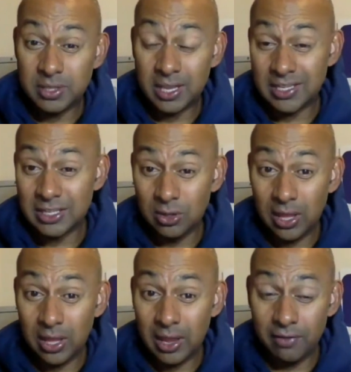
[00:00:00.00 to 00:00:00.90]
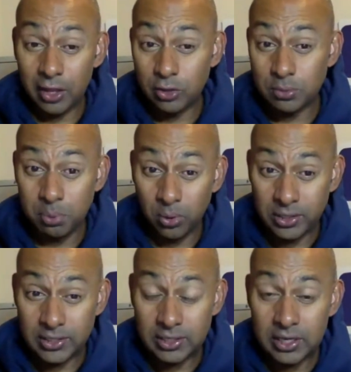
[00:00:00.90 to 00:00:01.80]
they still have those
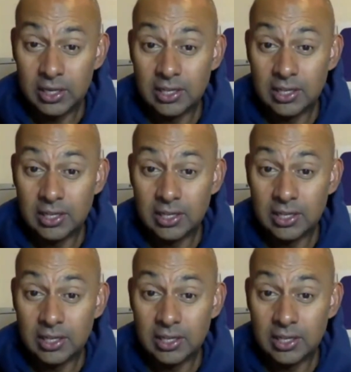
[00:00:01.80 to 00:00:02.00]
points.